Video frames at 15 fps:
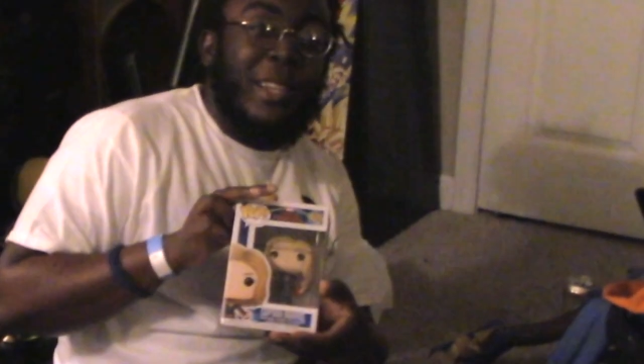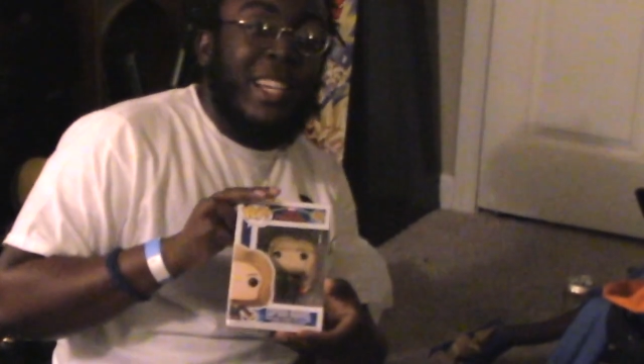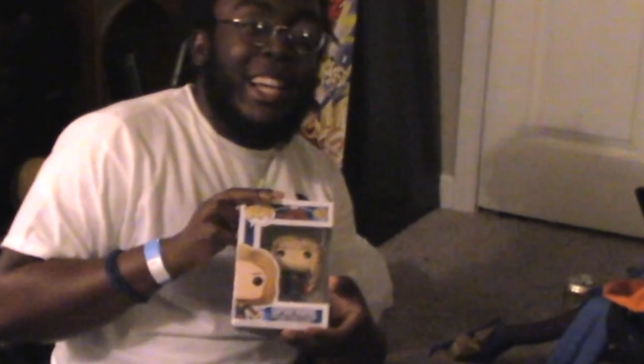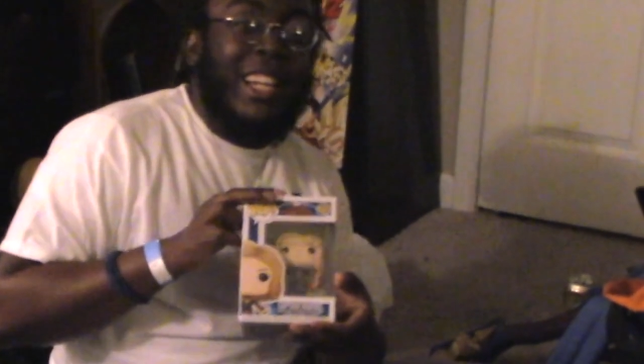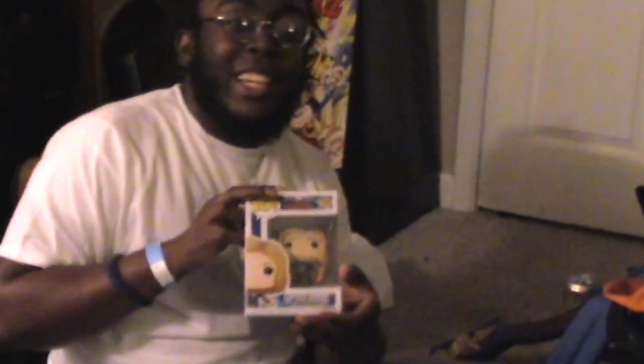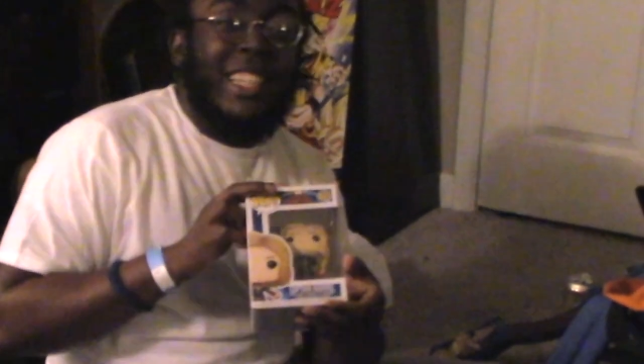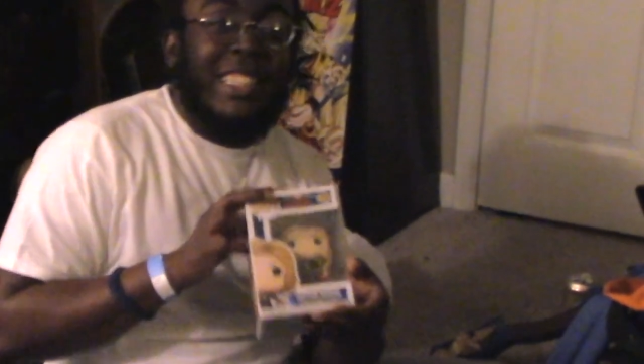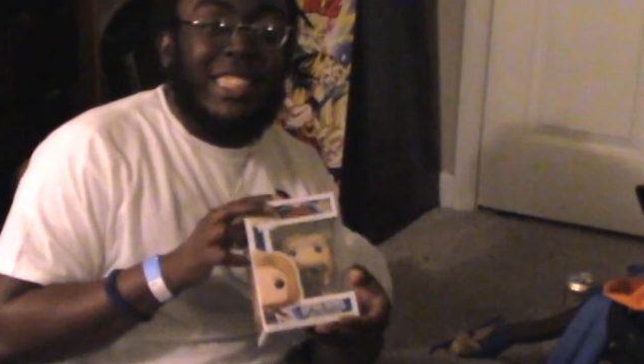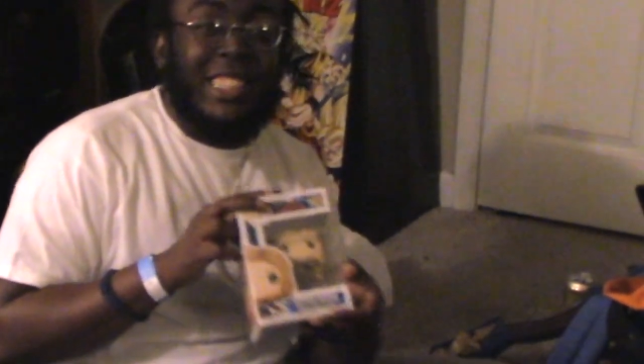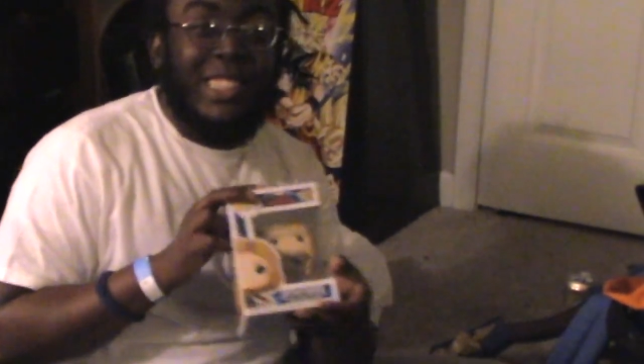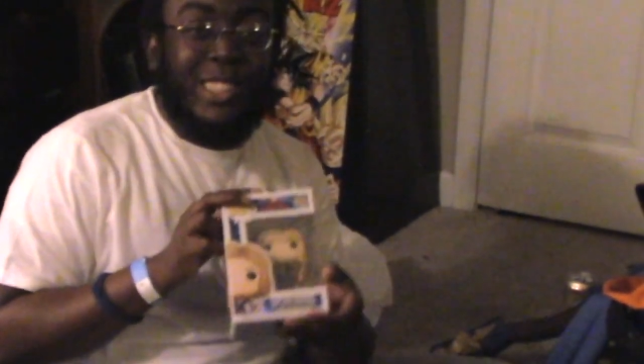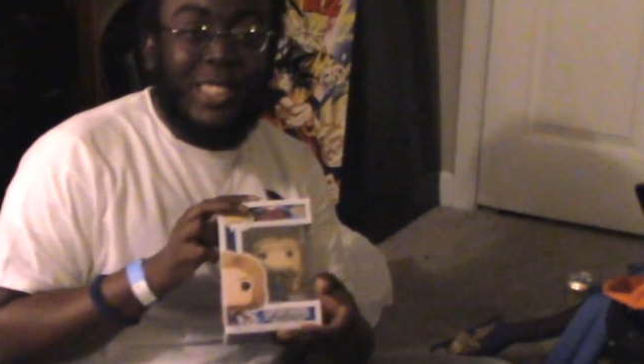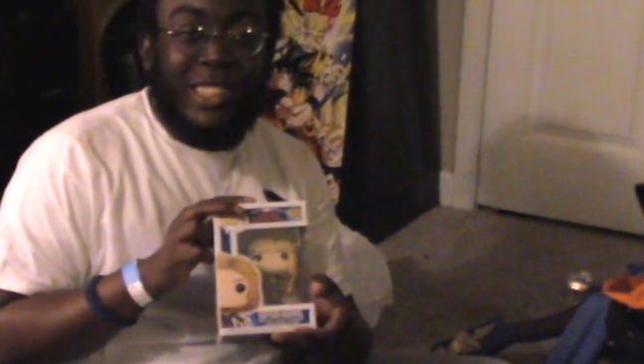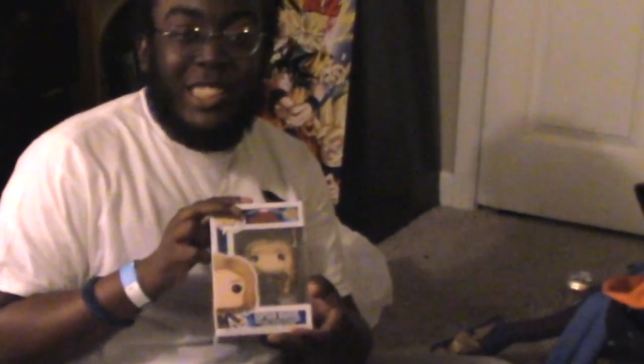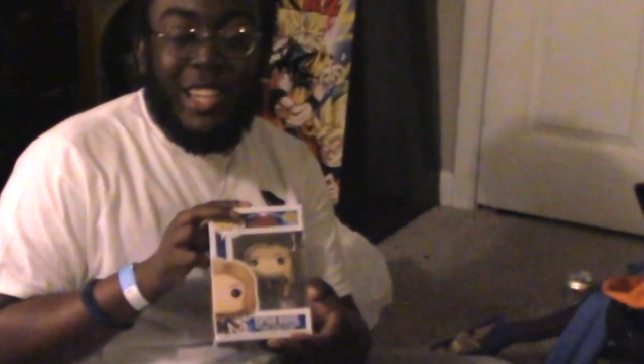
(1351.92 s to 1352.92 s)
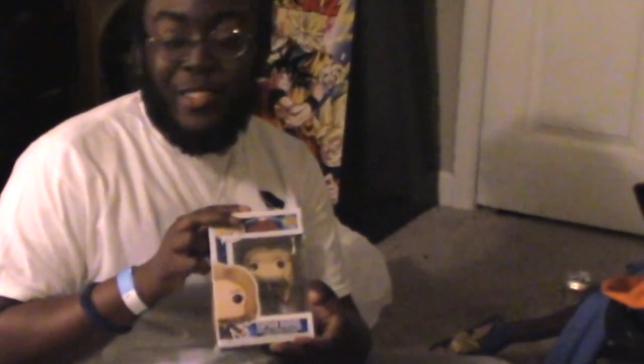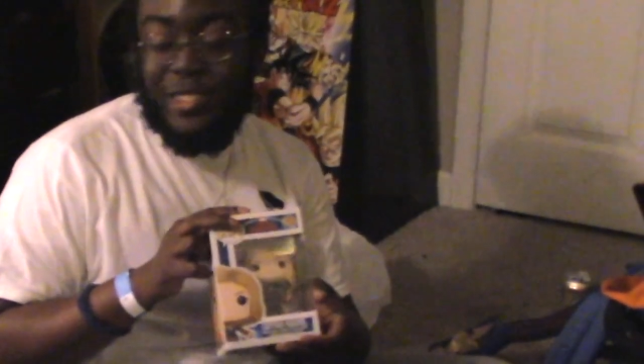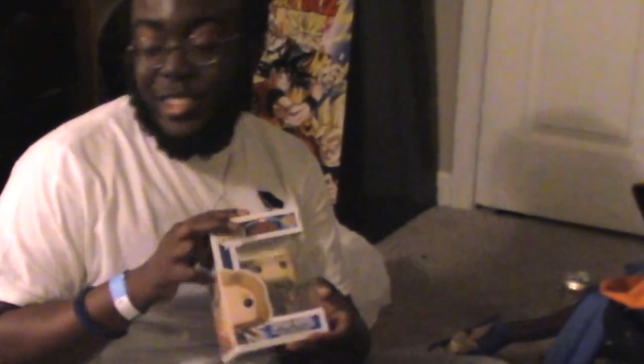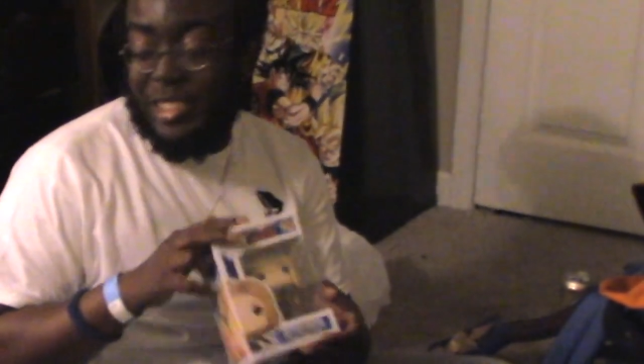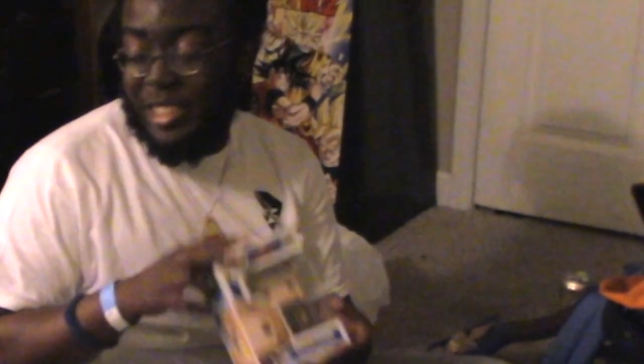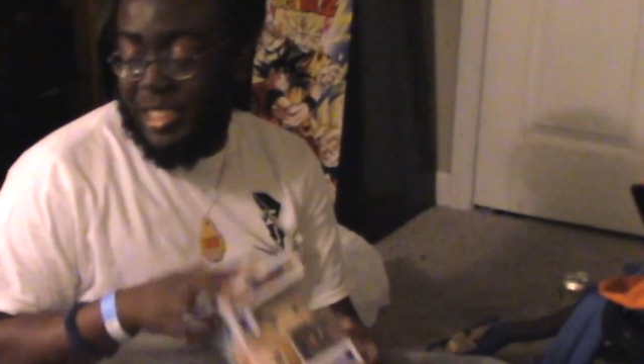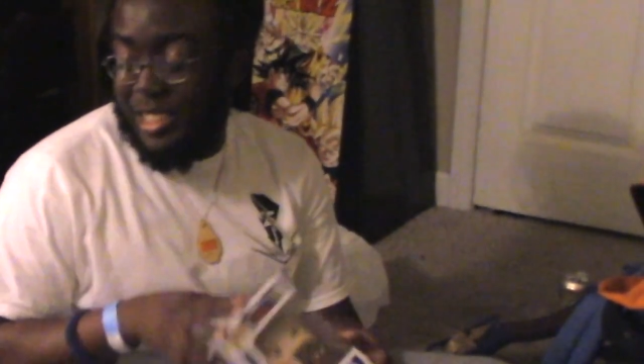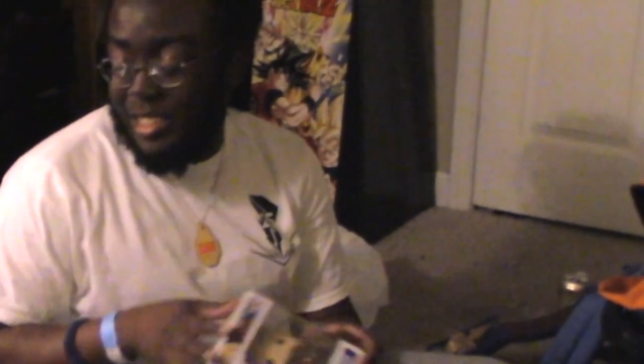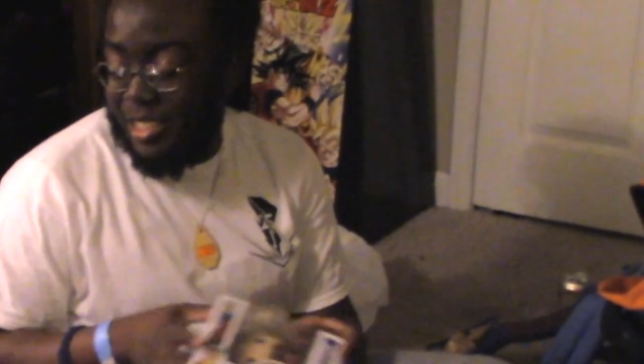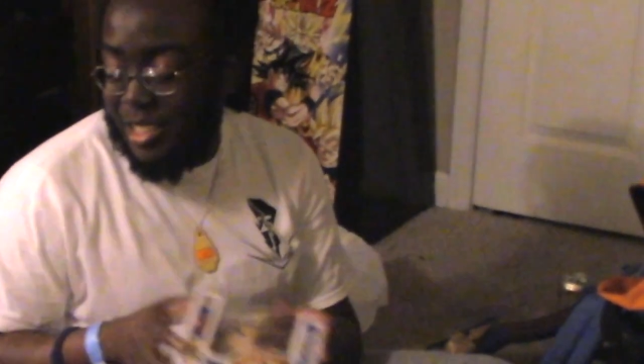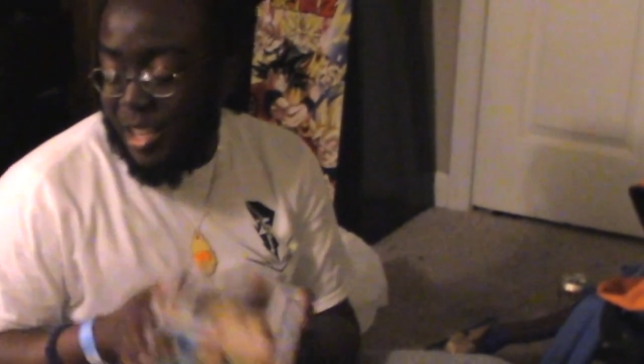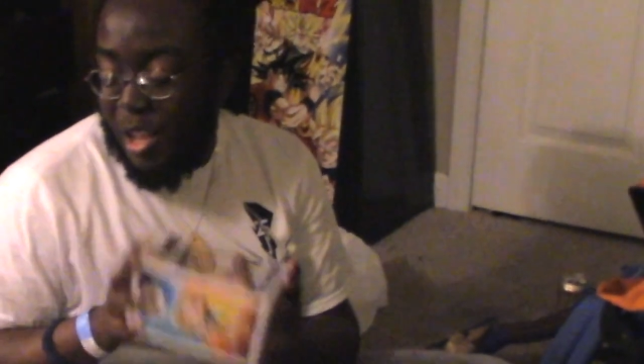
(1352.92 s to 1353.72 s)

got like six or seven of these,